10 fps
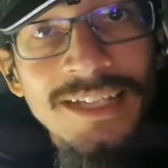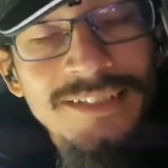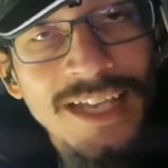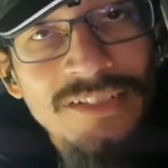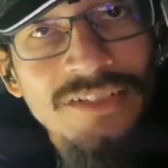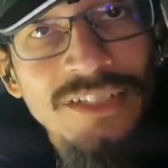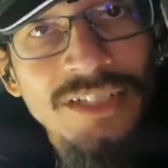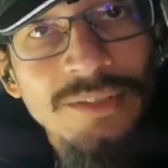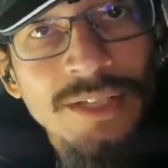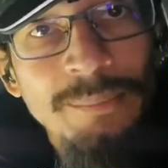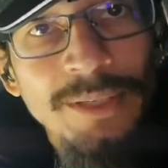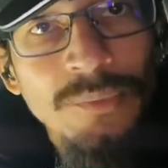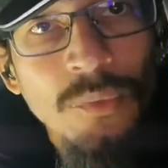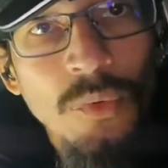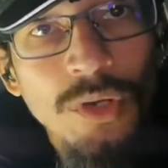it's actually a
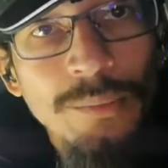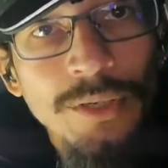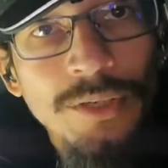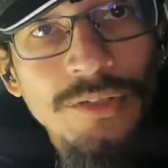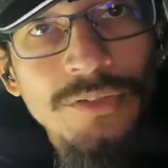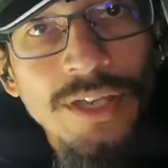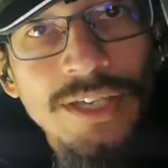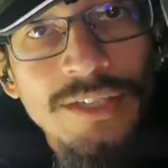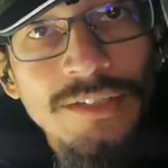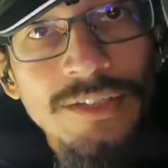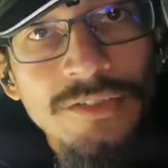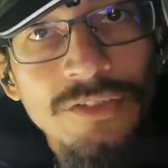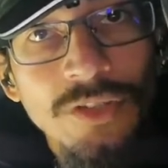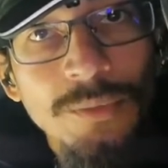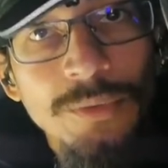bit warmer. So I can, there's a
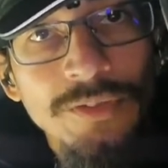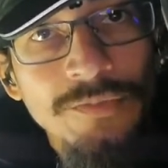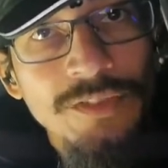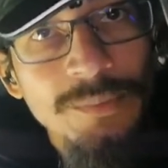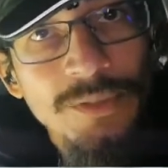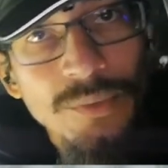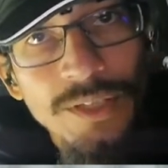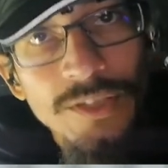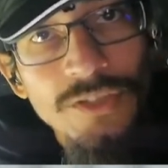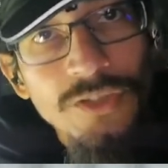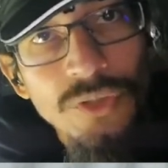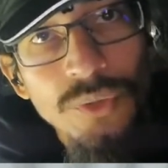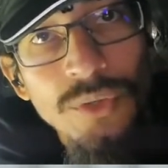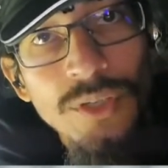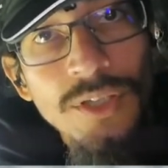notable difference between the
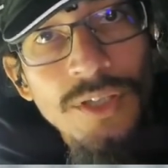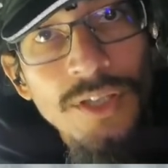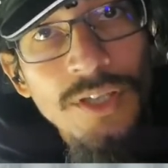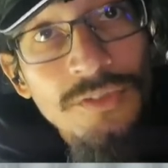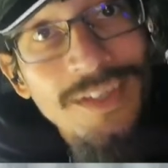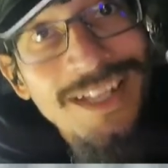two. So